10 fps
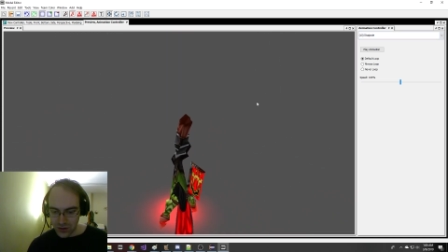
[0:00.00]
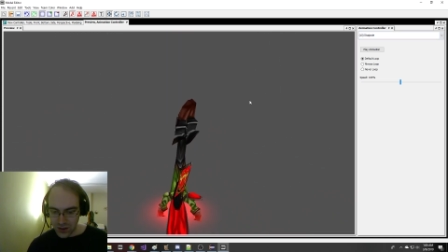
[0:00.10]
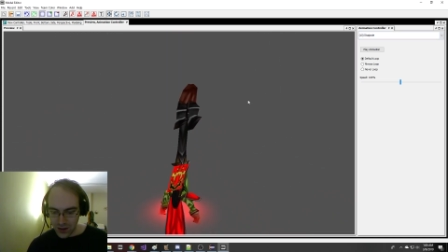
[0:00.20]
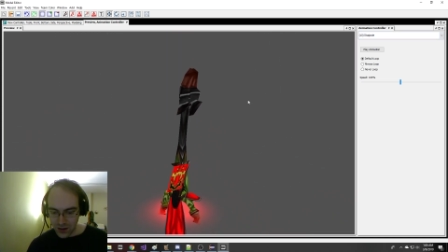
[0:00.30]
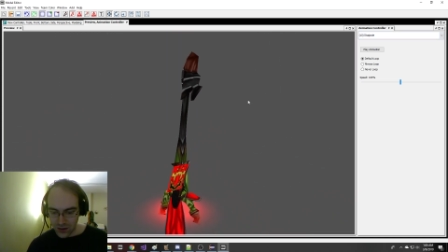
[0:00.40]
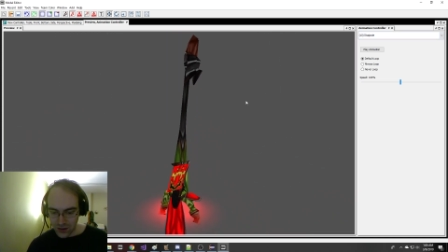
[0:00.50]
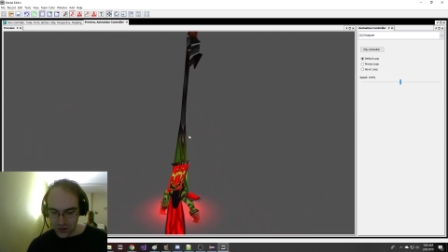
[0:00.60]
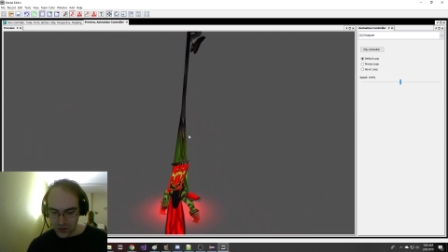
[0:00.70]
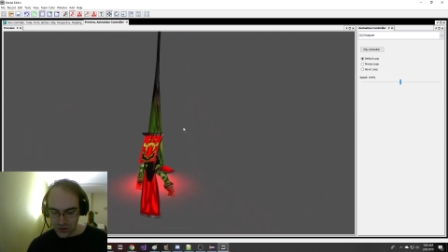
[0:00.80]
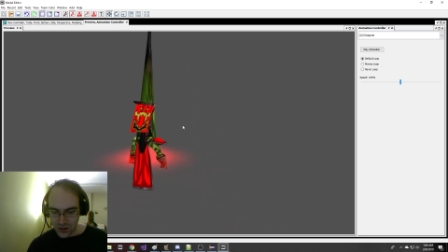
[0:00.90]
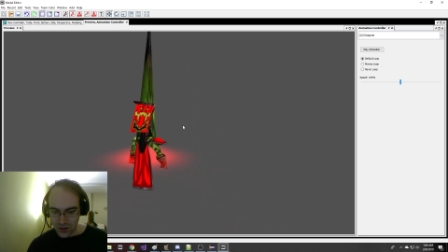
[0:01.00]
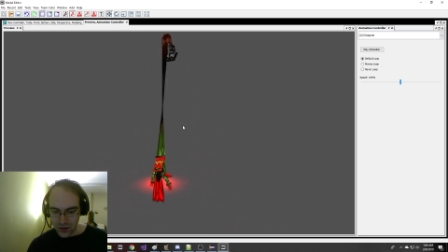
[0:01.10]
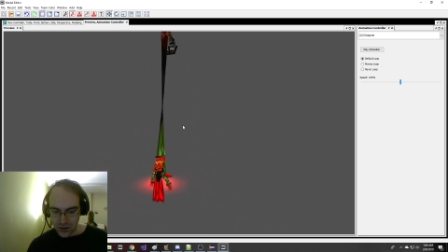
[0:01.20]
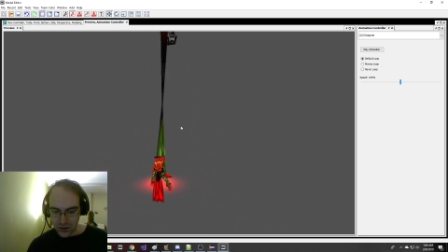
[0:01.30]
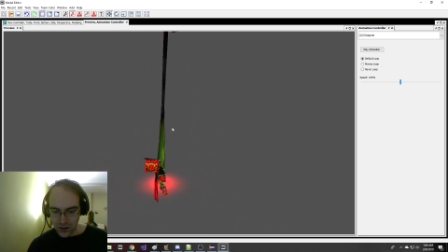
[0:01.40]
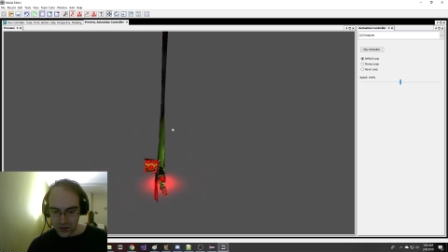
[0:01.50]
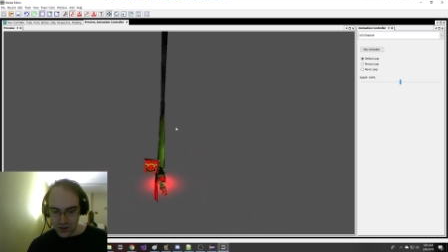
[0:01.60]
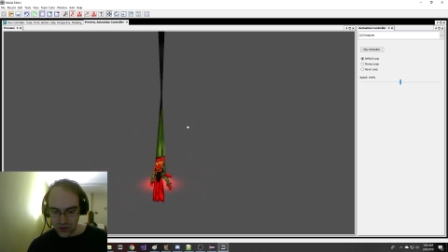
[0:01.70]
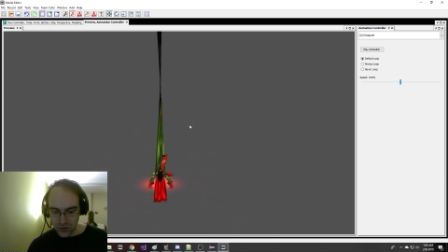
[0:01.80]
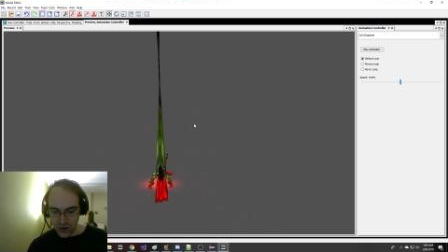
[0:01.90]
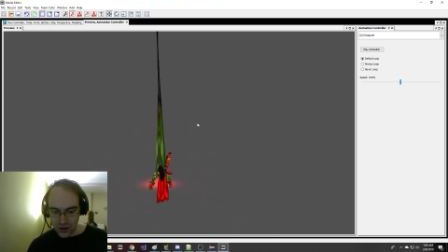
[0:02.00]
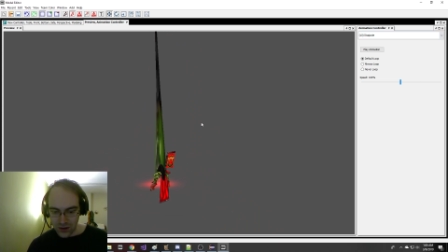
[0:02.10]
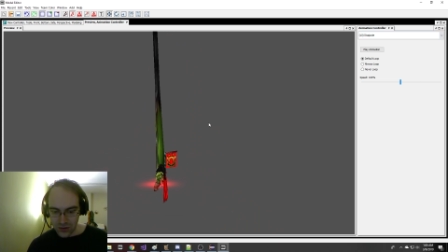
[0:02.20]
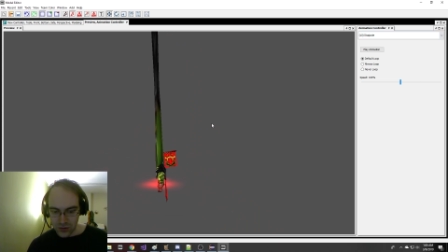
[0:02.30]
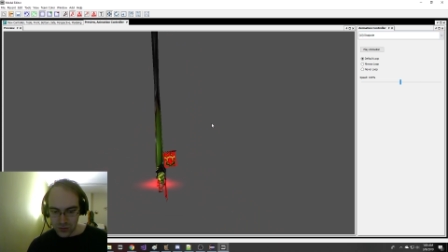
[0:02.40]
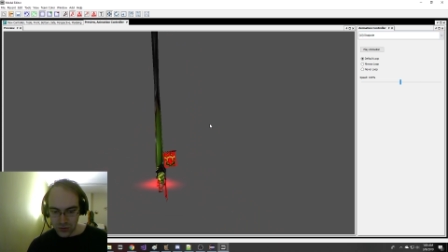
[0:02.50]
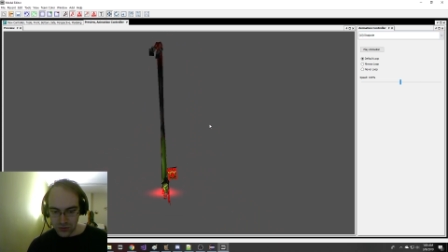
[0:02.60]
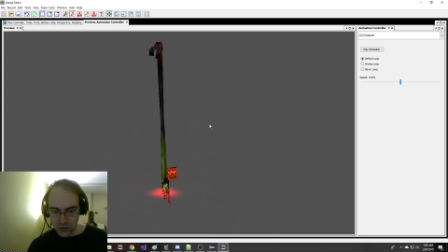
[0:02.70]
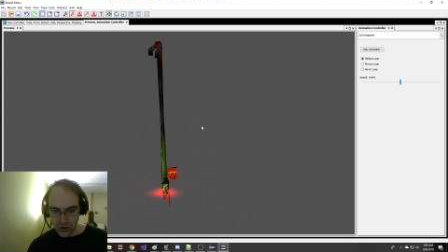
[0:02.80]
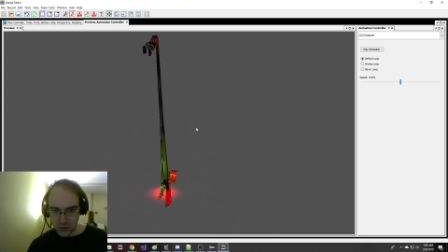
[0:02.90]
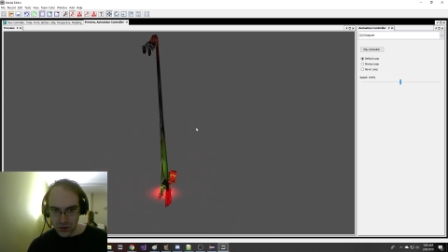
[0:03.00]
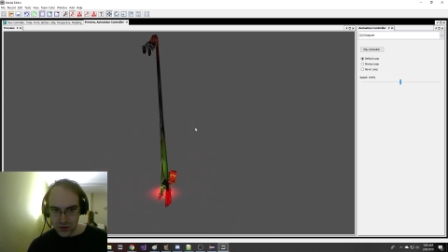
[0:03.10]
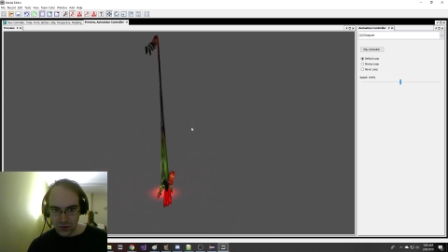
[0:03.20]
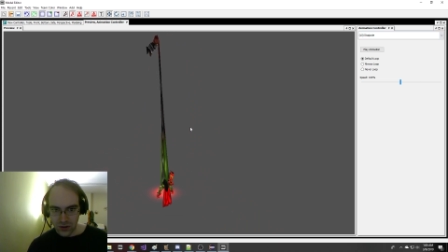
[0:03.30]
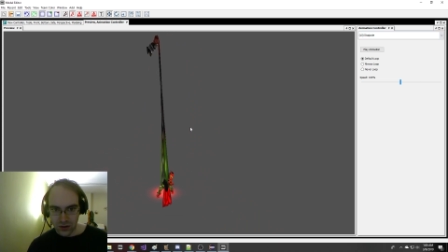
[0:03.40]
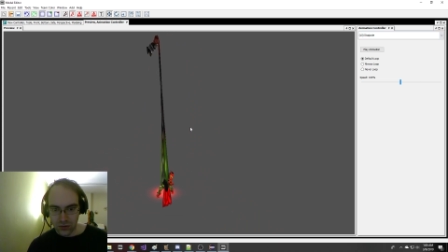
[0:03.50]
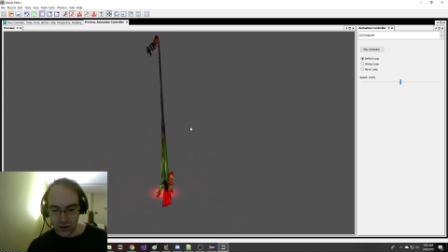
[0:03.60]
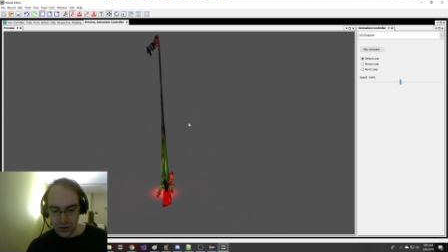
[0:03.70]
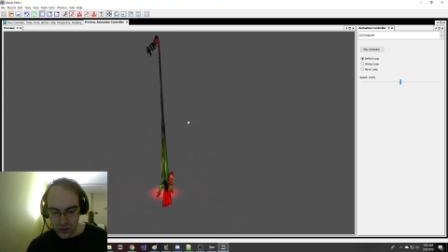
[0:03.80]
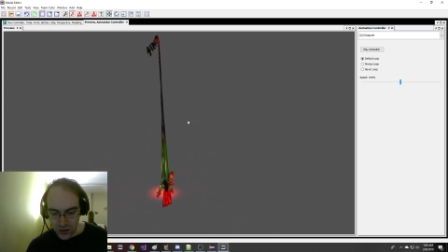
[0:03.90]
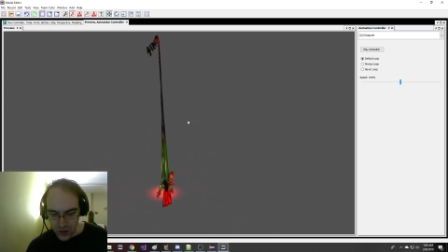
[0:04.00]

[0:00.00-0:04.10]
Yeah, that's okay. It's different now than it was before, but it's very real.